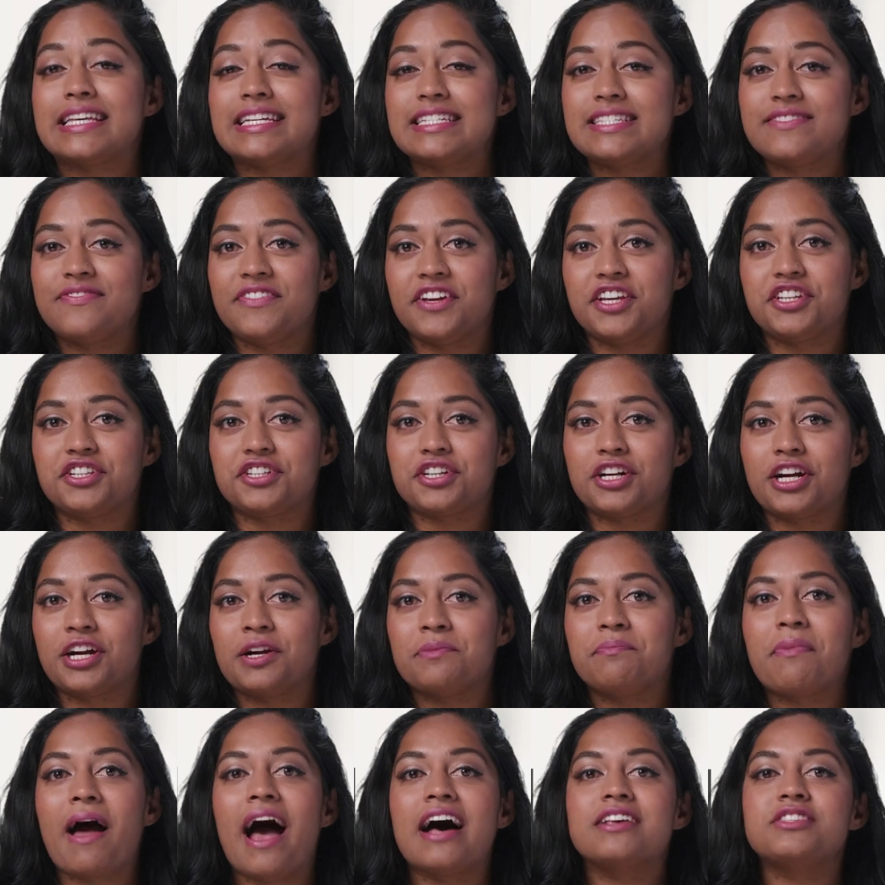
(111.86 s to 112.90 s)
this
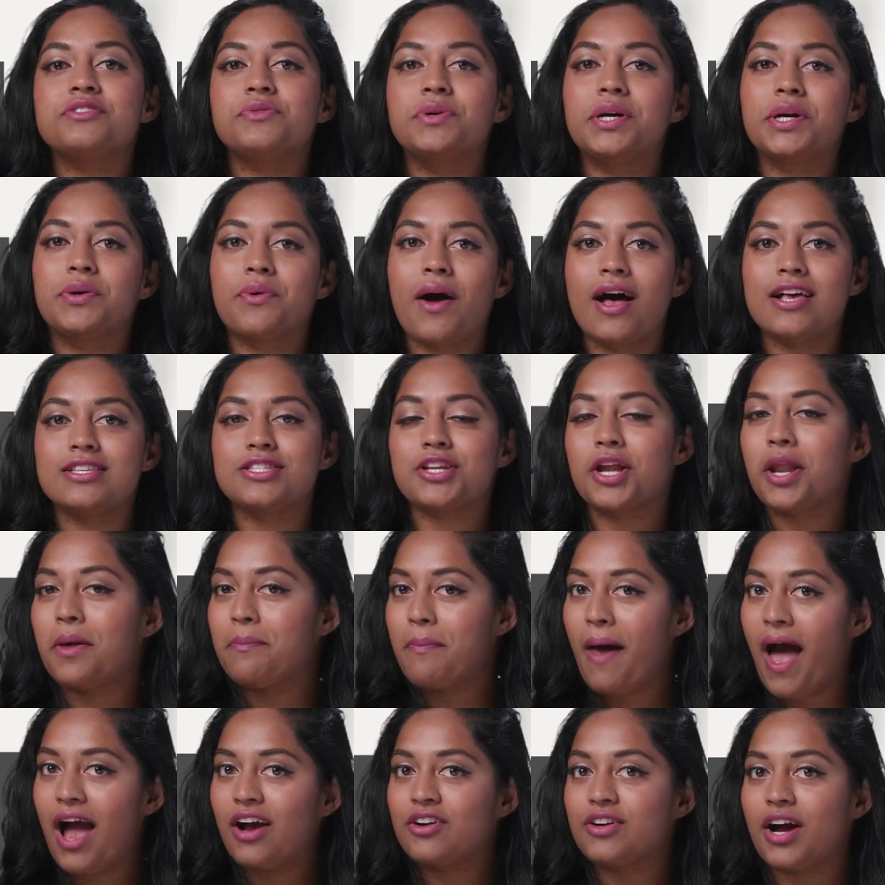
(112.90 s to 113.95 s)
feature, pass a request on a
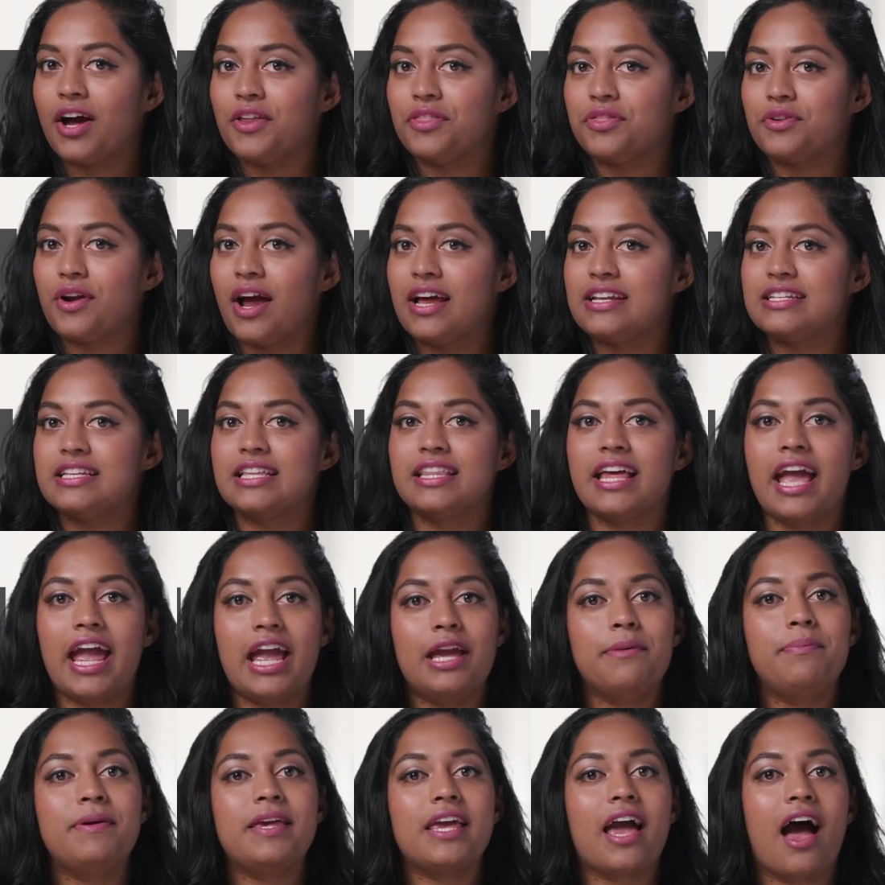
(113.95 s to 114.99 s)
background thread to the
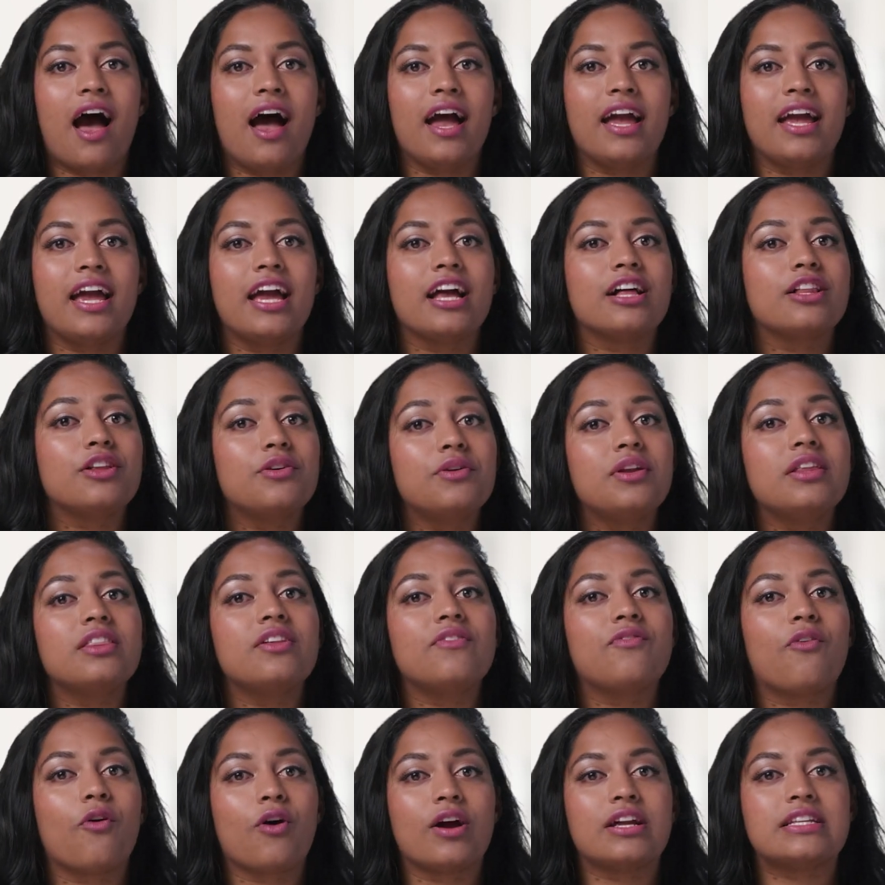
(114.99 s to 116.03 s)
API, including
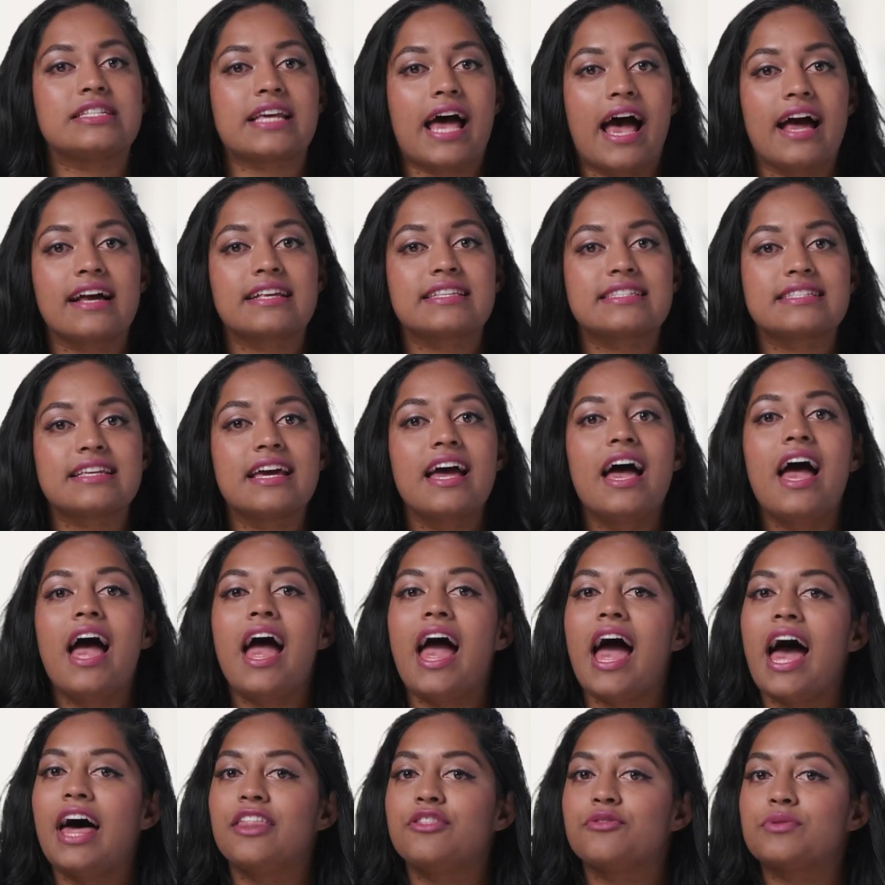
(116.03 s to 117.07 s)
the foreign text,
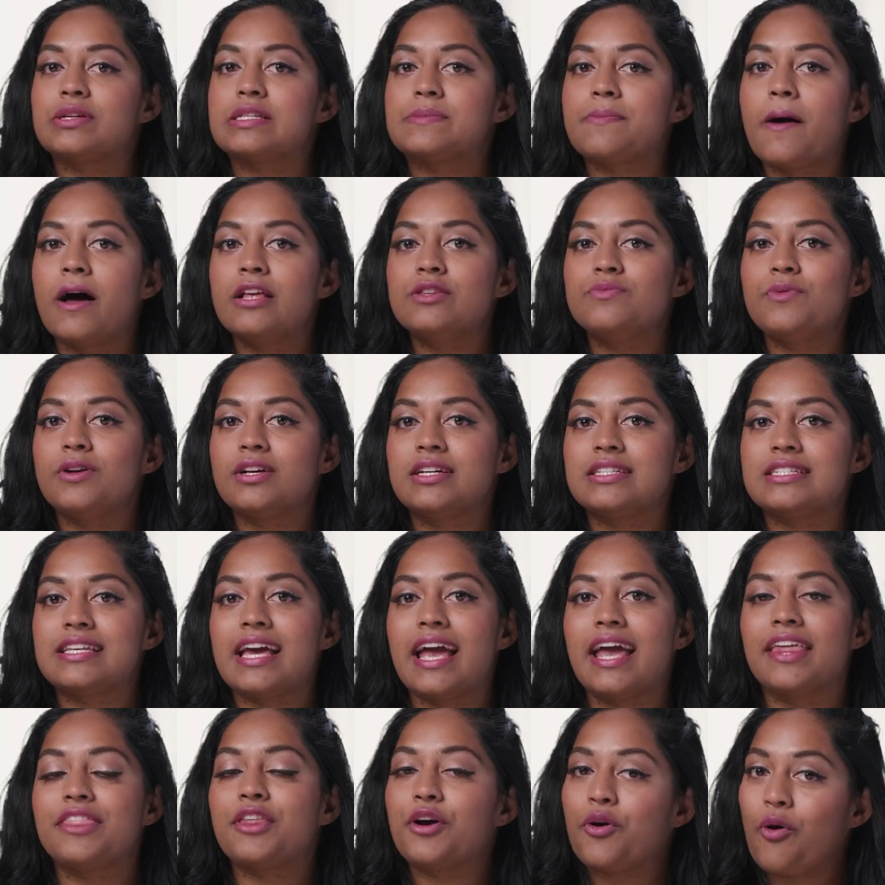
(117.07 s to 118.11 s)
and the response will
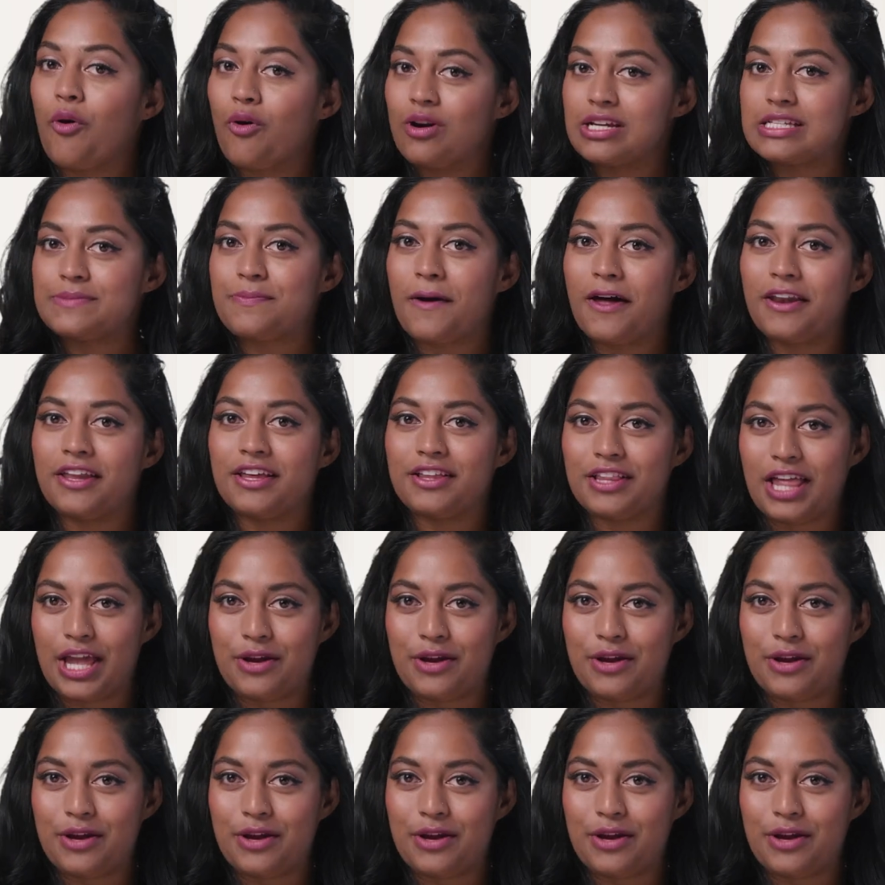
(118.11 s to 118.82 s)
contain the corresponding